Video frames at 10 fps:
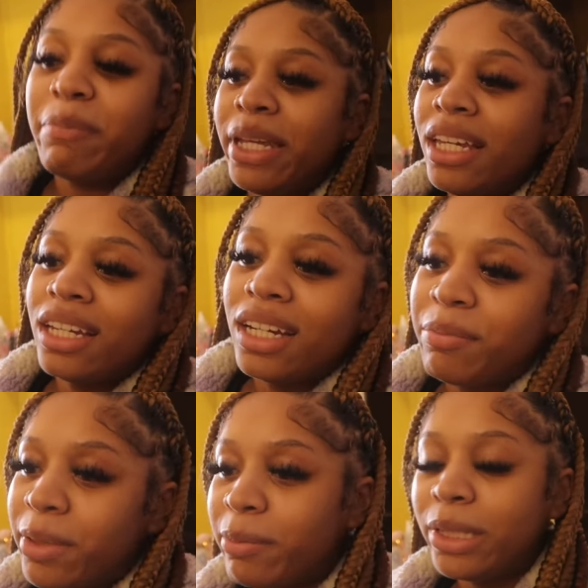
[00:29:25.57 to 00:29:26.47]
beating
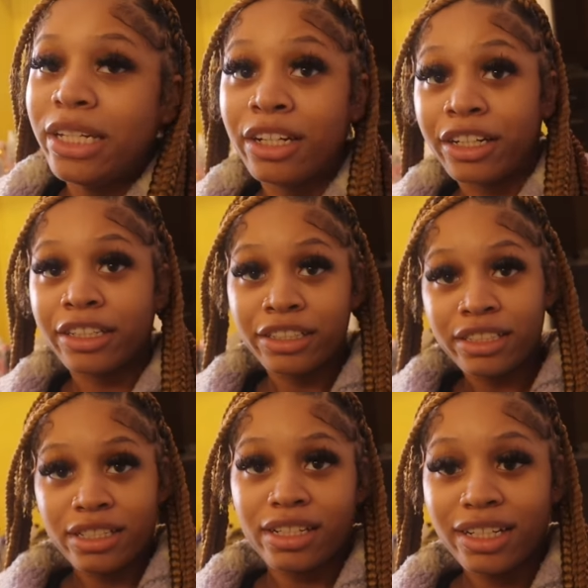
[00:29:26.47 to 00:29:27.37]
up the beaters.
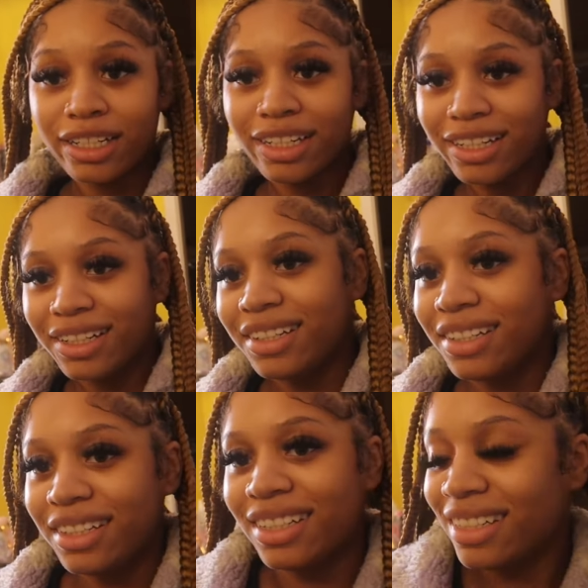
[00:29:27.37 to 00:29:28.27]

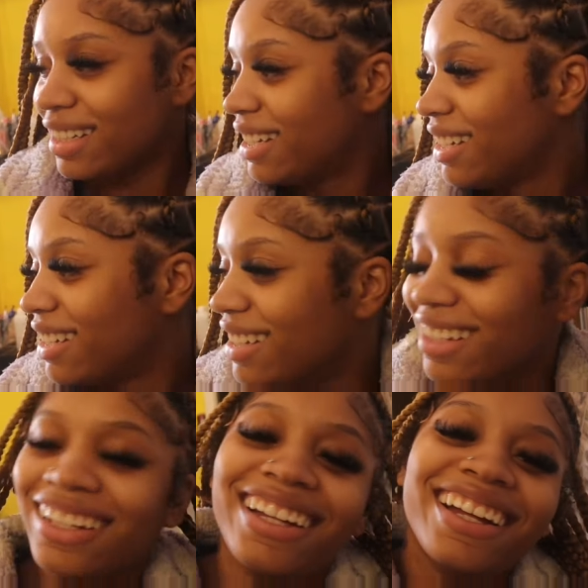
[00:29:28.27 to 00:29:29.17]
I look
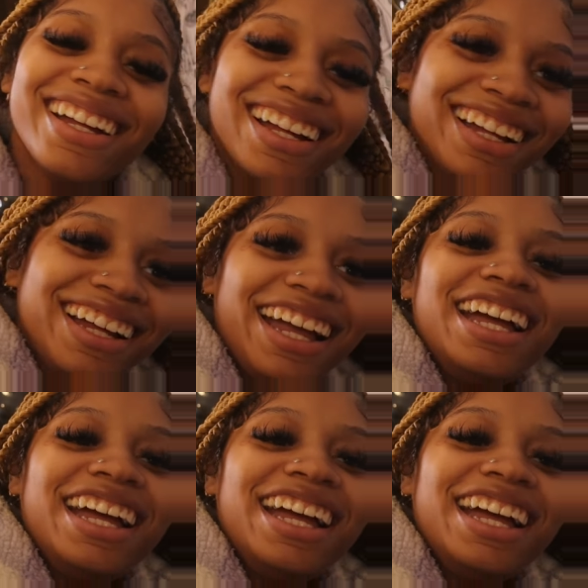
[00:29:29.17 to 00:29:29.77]
so fucking bad.